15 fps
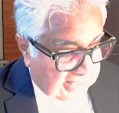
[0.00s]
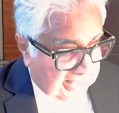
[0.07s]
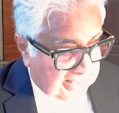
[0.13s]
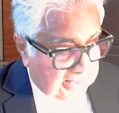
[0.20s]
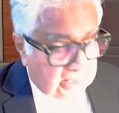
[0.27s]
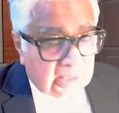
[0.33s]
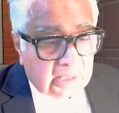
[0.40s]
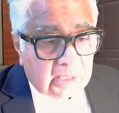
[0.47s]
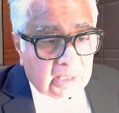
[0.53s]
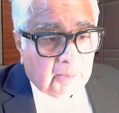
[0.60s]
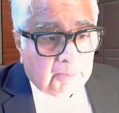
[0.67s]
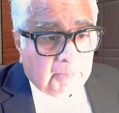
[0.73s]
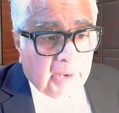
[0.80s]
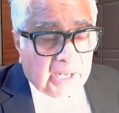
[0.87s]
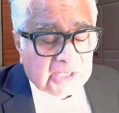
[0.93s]
And
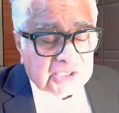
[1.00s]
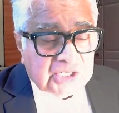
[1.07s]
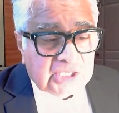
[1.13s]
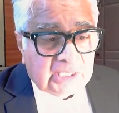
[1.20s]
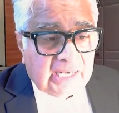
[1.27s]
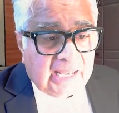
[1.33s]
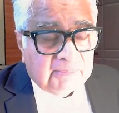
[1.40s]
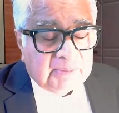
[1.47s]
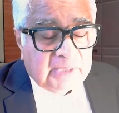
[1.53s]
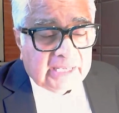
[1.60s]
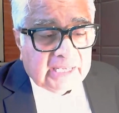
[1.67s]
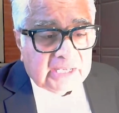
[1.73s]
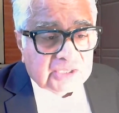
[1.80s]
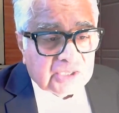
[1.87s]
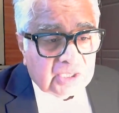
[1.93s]
a partial
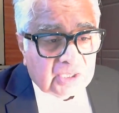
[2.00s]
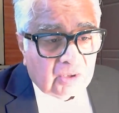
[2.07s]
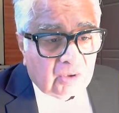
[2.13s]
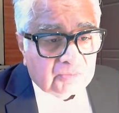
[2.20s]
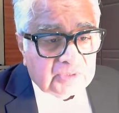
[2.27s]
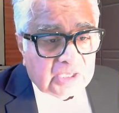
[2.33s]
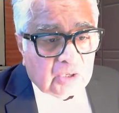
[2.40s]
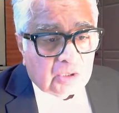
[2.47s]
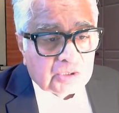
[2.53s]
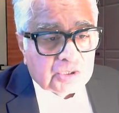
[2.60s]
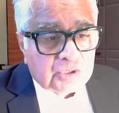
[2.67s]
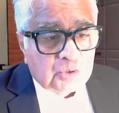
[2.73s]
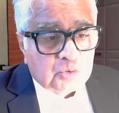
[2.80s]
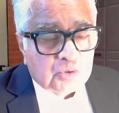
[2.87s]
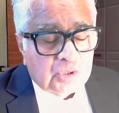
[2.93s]
application of the
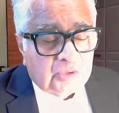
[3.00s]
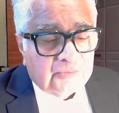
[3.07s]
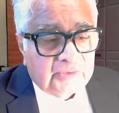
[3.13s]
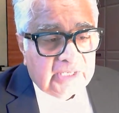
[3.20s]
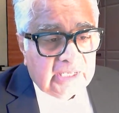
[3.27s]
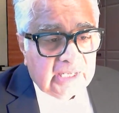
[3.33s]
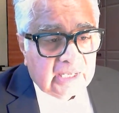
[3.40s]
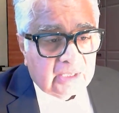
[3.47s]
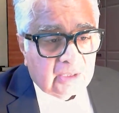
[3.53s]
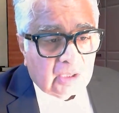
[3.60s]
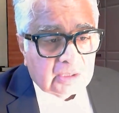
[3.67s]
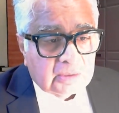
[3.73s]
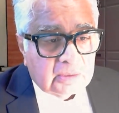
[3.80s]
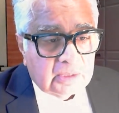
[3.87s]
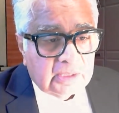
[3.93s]
Constitution of India,
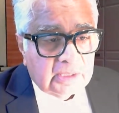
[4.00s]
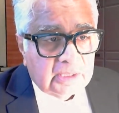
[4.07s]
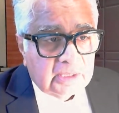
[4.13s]
not